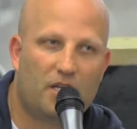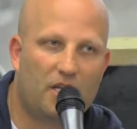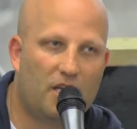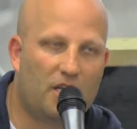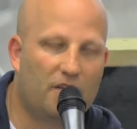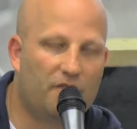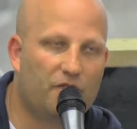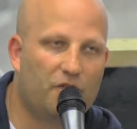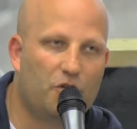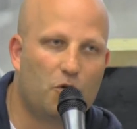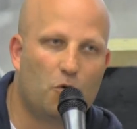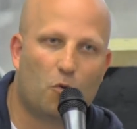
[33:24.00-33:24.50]

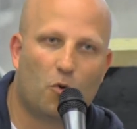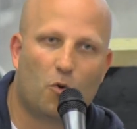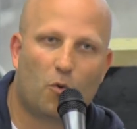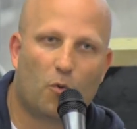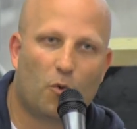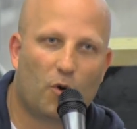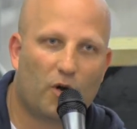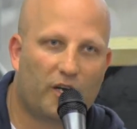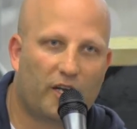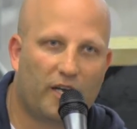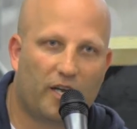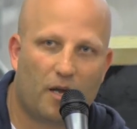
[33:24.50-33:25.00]
if you were
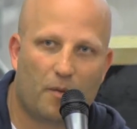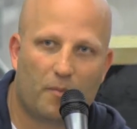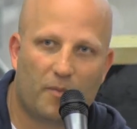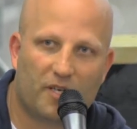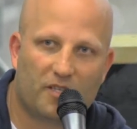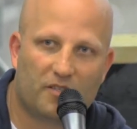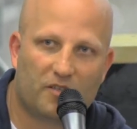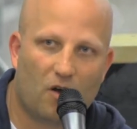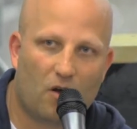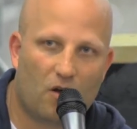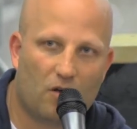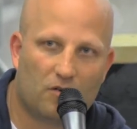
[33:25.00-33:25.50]
working at
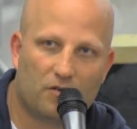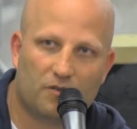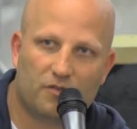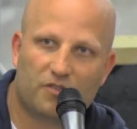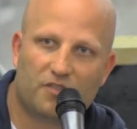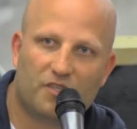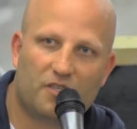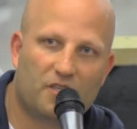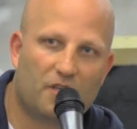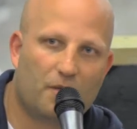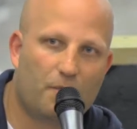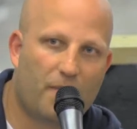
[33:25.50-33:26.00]

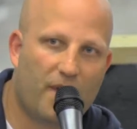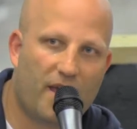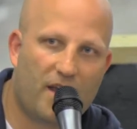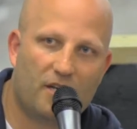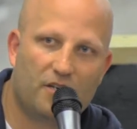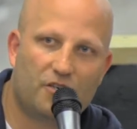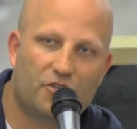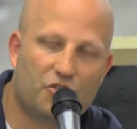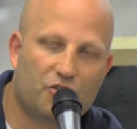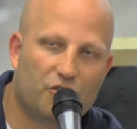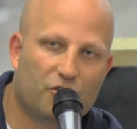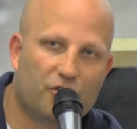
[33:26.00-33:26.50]
McDonald's and the
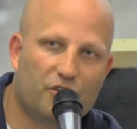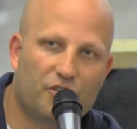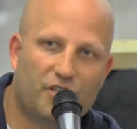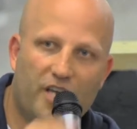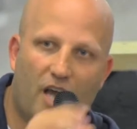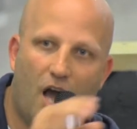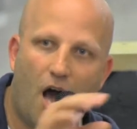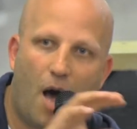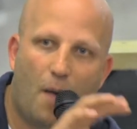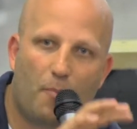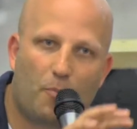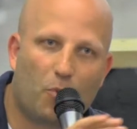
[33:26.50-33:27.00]
manager and
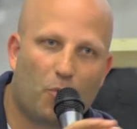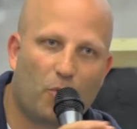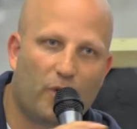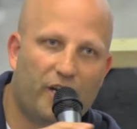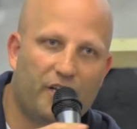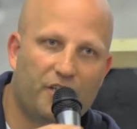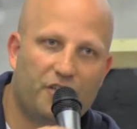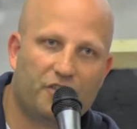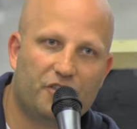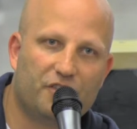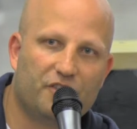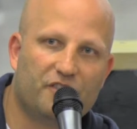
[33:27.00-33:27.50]
the
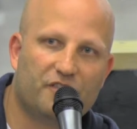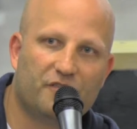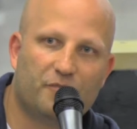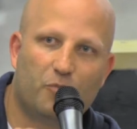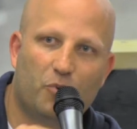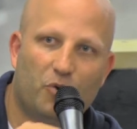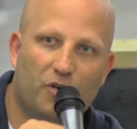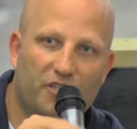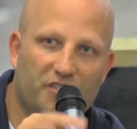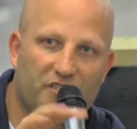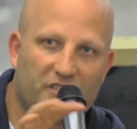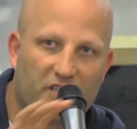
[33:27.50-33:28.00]
operations of
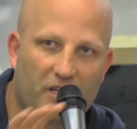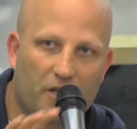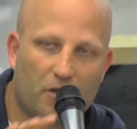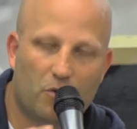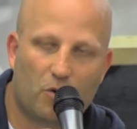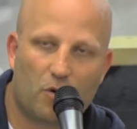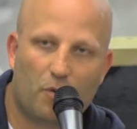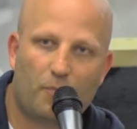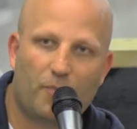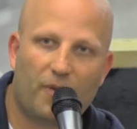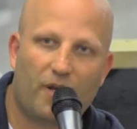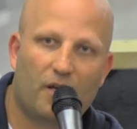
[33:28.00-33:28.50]
putting
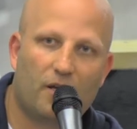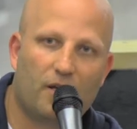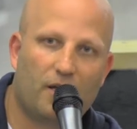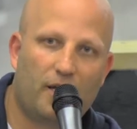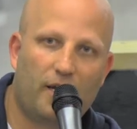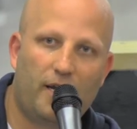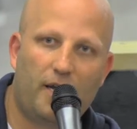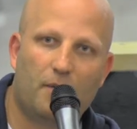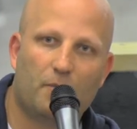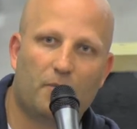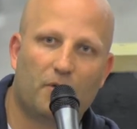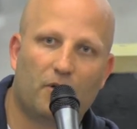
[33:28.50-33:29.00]
together a
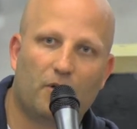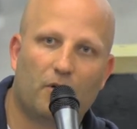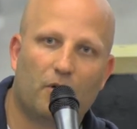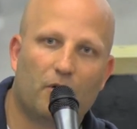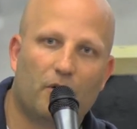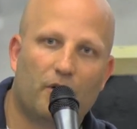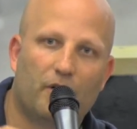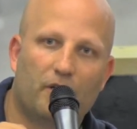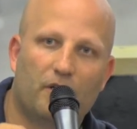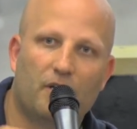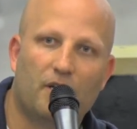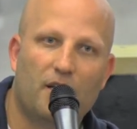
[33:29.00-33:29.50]

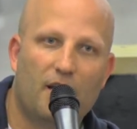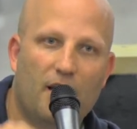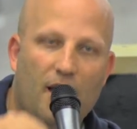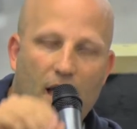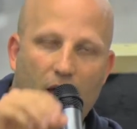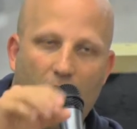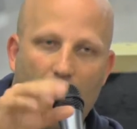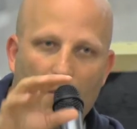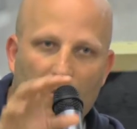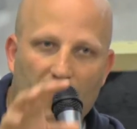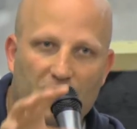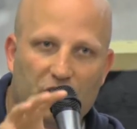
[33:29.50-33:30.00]
hamburger and
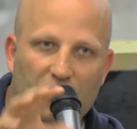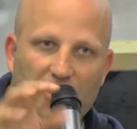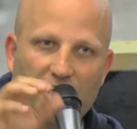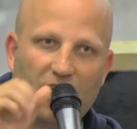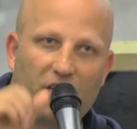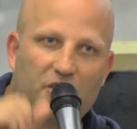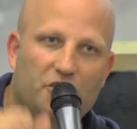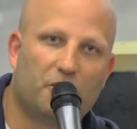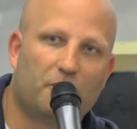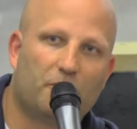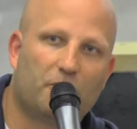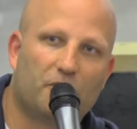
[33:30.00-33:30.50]
how much
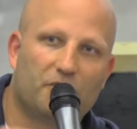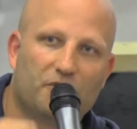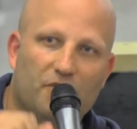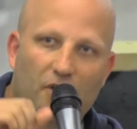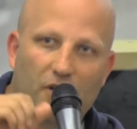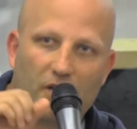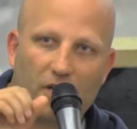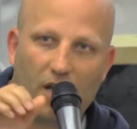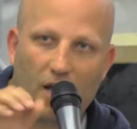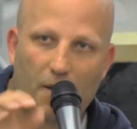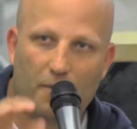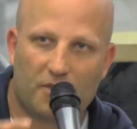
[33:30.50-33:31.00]
ketchup goes
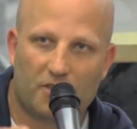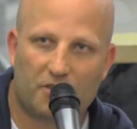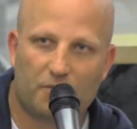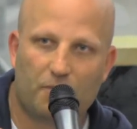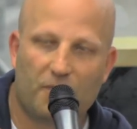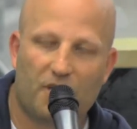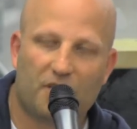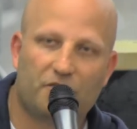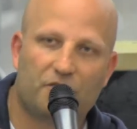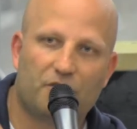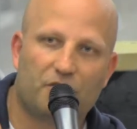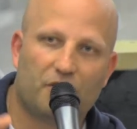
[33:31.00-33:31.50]
on, how much
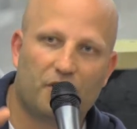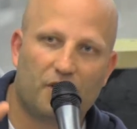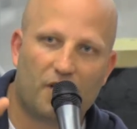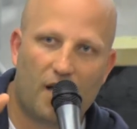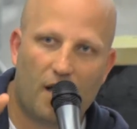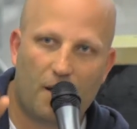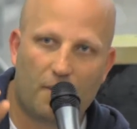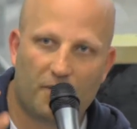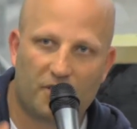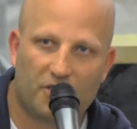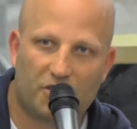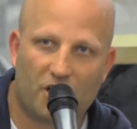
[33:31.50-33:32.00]
mustard and
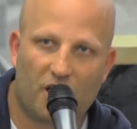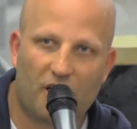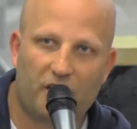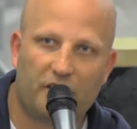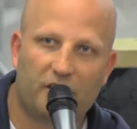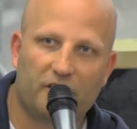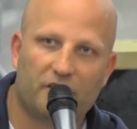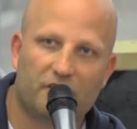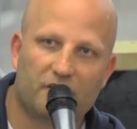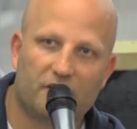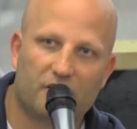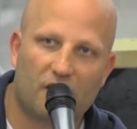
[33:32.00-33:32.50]
how much
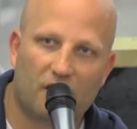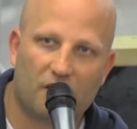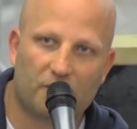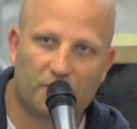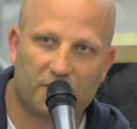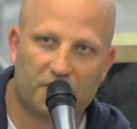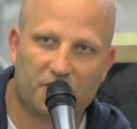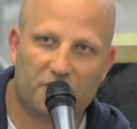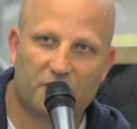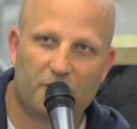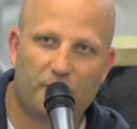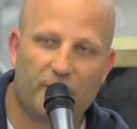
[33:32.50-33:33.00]
onions and how
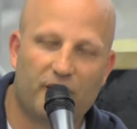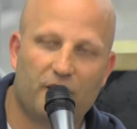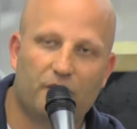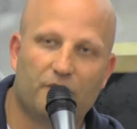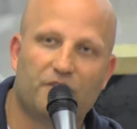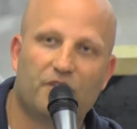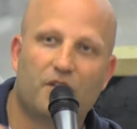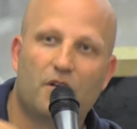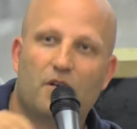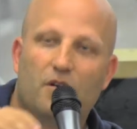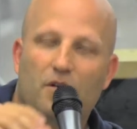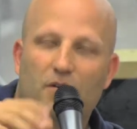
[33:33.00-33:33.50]
much
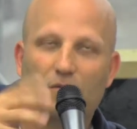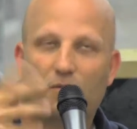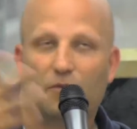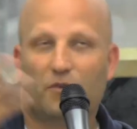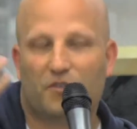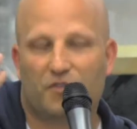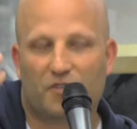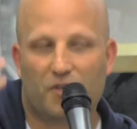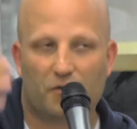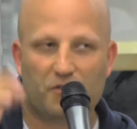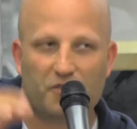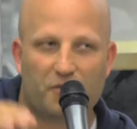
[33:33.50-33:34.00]
tomatoes well,
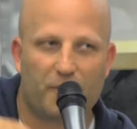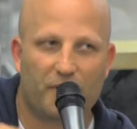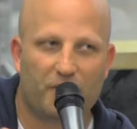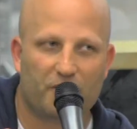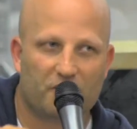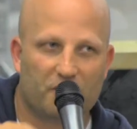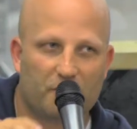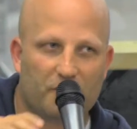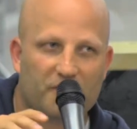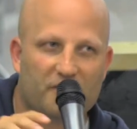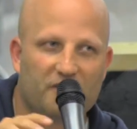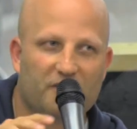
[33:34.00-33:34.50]
there's no
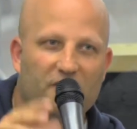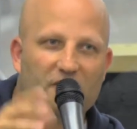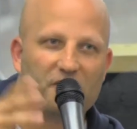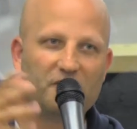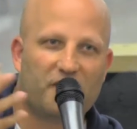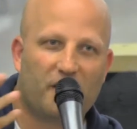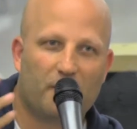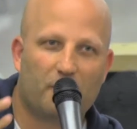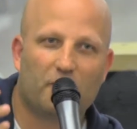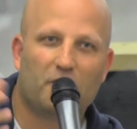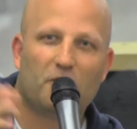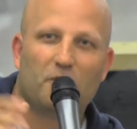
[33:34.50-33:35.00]
tomatoes on McDonald's
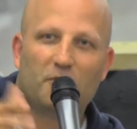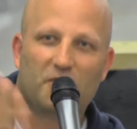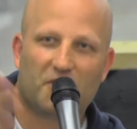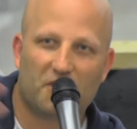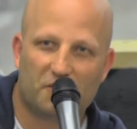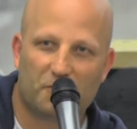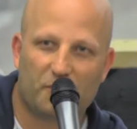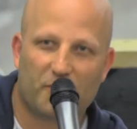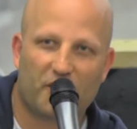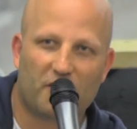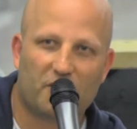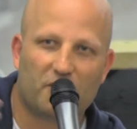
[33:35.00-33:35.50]
hamburger, but
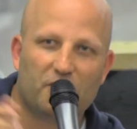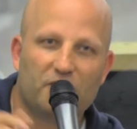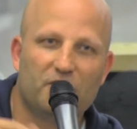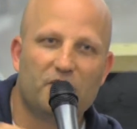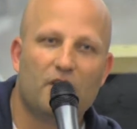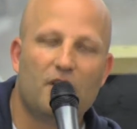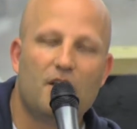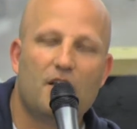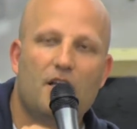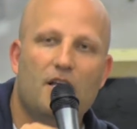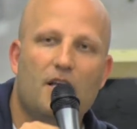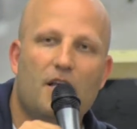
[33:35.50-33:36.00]
there's
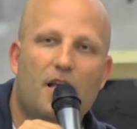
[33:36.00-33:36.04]
pickles.